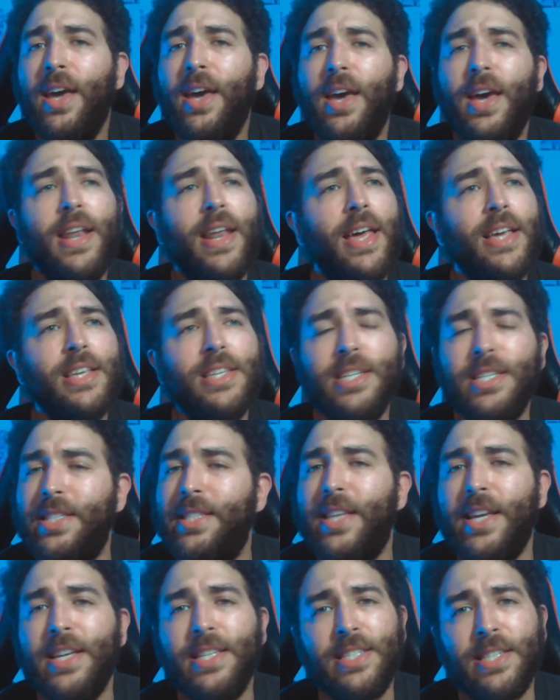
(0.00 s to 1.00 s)
It ain't just
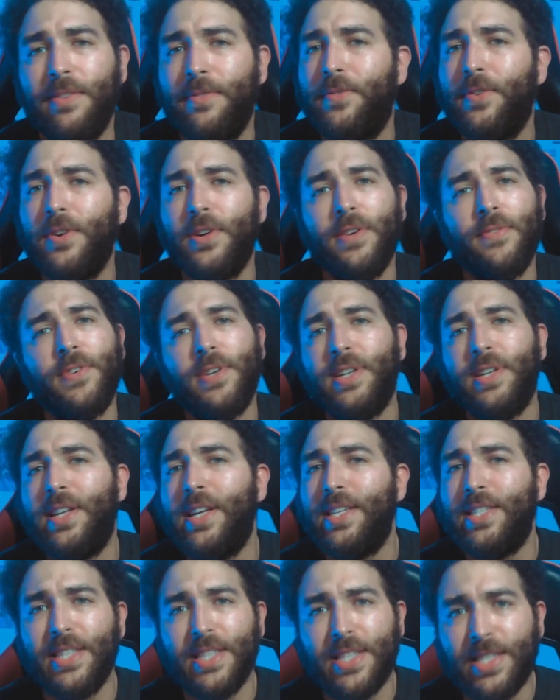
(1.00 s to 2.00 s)
dissing for
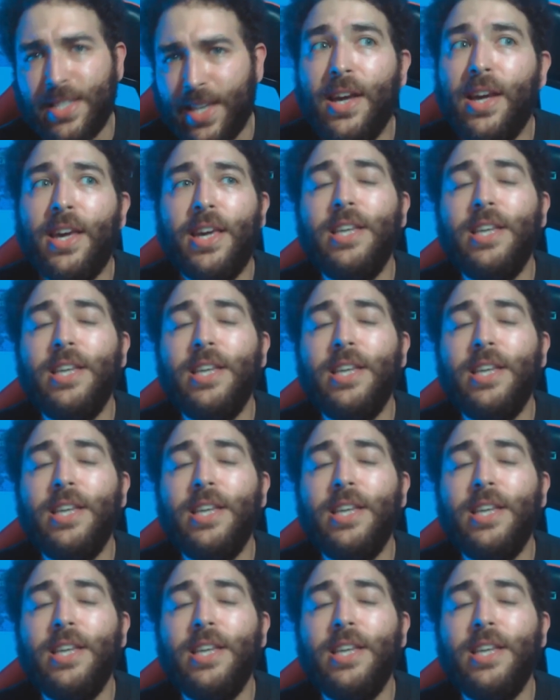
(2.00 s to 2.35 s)
dissing's sake.